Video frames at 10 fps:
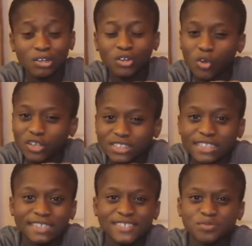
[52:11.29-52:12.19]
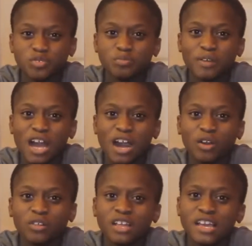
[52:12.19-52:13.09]
Lord King's
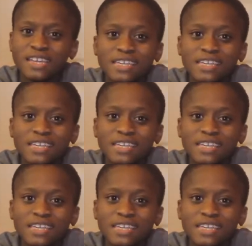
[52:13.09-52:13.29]
Mobile,